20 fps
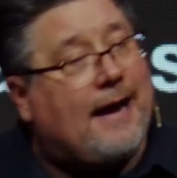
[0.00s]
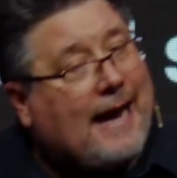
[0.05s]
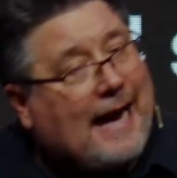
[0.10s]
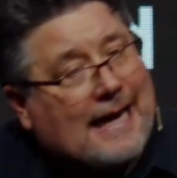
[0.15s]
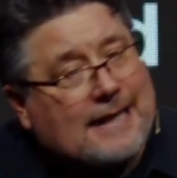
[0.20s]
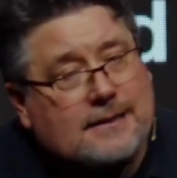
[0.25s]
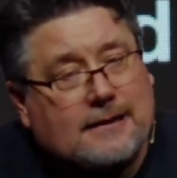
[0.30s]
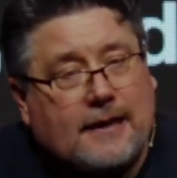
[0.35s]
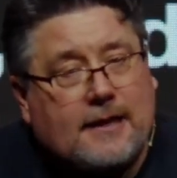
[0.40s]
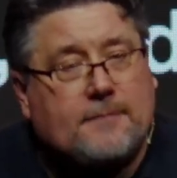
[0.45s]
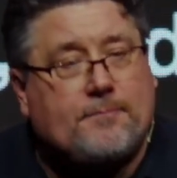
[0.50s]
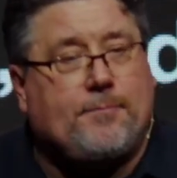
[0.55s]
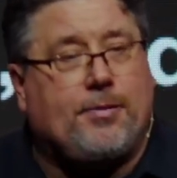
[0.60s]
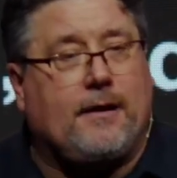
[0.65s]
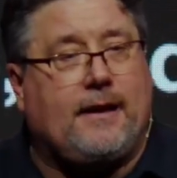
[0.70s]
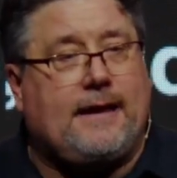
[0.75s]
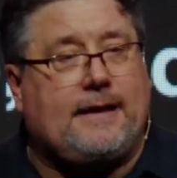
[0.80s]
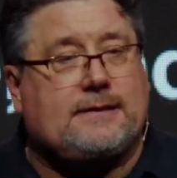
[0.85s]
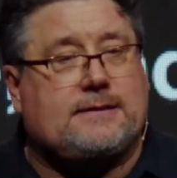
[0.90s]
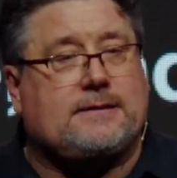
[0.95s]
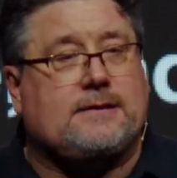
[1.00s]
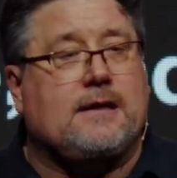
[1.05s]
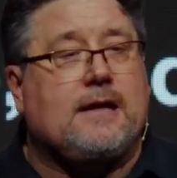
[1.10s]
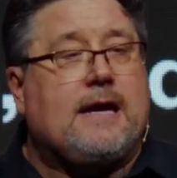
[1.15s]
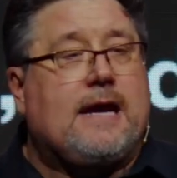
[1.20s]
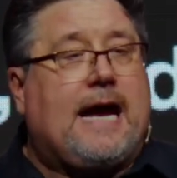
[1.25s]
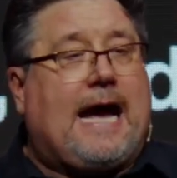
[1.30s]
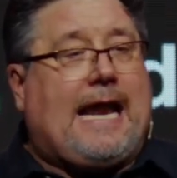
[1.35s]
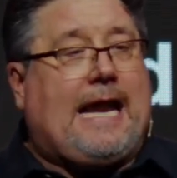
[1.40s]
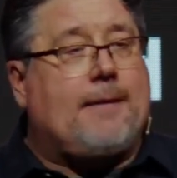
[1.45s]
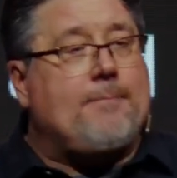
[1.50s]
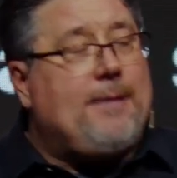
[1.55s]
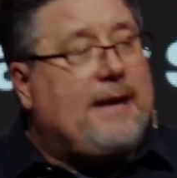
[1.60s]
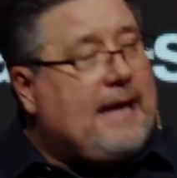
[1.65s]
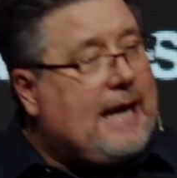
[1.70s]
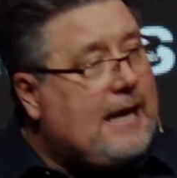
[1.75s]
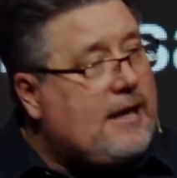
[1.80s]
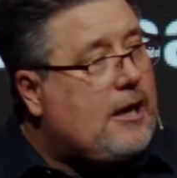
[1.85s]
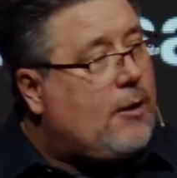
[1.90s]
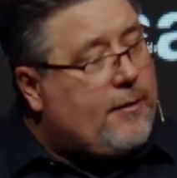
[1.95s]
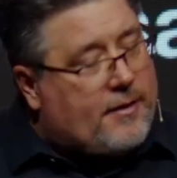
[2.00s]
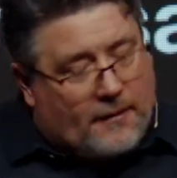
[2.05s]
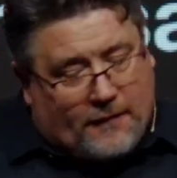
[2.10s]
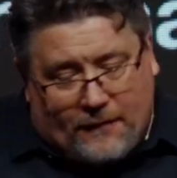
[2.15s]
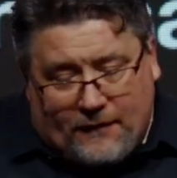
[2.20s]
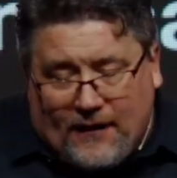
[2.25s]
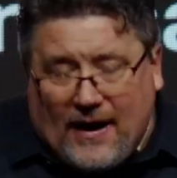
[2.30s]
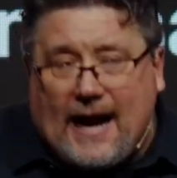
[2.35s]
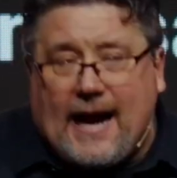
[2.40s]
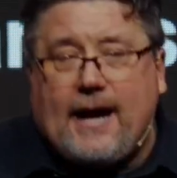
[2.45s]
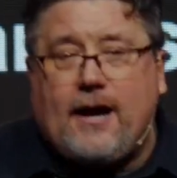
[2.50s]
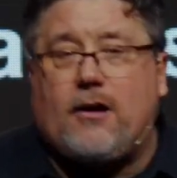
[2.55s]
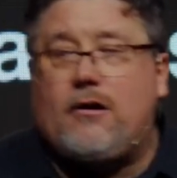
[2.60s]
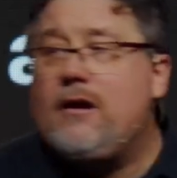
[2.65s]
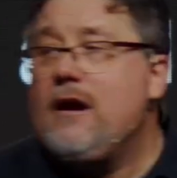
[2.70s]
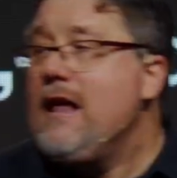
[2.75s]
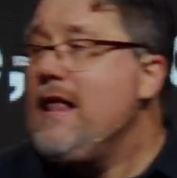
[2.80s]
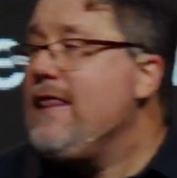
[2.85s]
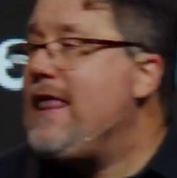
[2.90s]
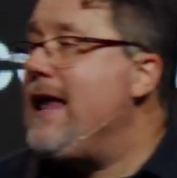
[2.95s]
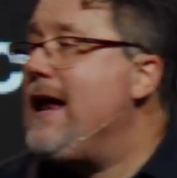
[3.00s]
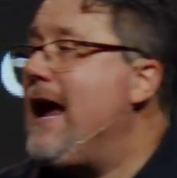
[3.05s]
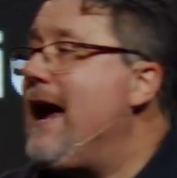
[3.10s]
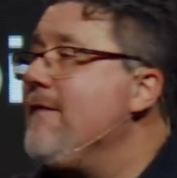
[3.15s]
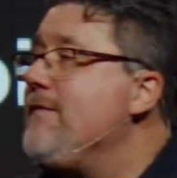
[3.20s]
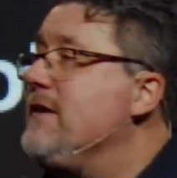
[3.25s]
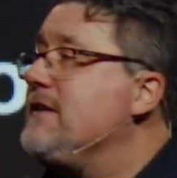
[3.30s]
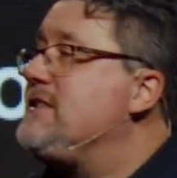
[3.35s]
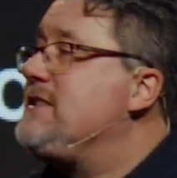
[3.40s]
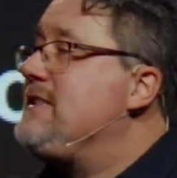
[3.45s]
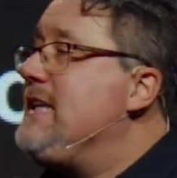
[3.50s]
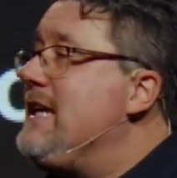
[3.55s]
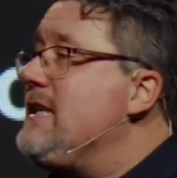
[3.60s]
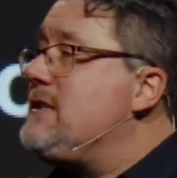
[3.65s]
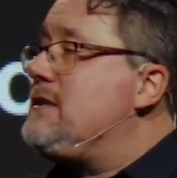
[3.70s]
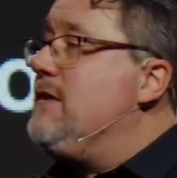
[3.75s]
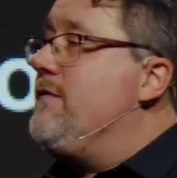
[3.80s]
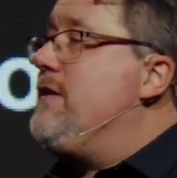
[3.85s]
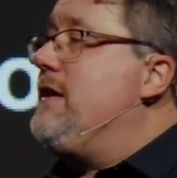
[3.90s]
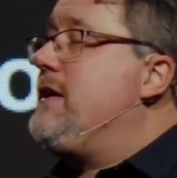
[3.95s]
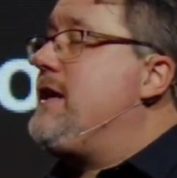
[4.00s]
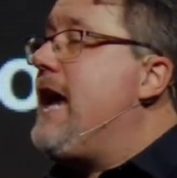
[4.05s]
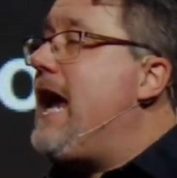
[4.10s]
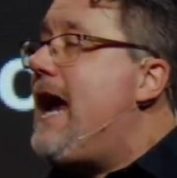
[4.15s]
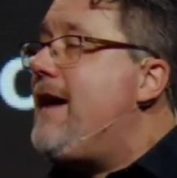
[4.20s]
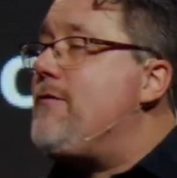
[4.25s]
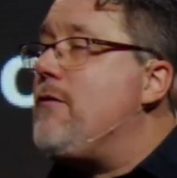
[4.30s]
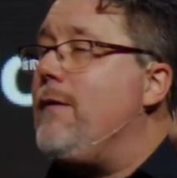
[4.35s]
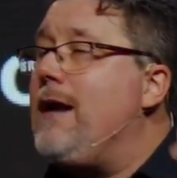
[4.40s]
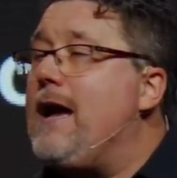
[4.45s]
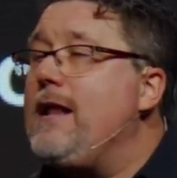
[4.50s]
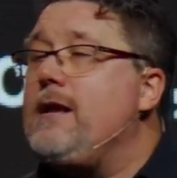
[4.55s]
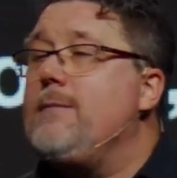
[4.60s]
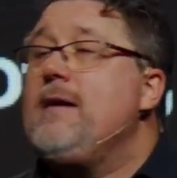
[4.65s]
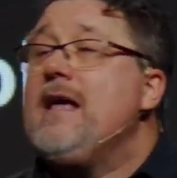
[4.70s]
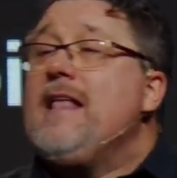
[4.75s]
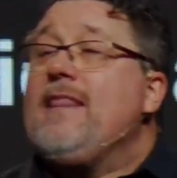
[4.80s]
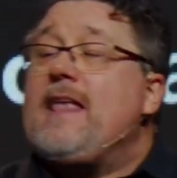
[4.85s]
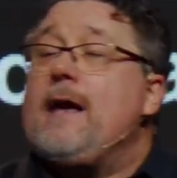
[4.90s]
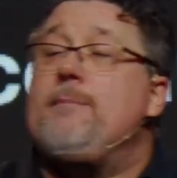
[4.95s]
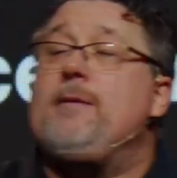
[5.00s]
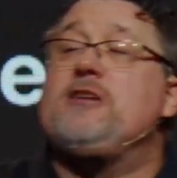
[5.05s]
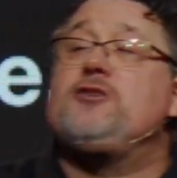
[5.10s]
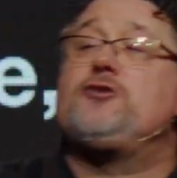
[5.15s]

an isolated place, and they'd be in there with a fire. They'd have the sense of the cave around them. They'd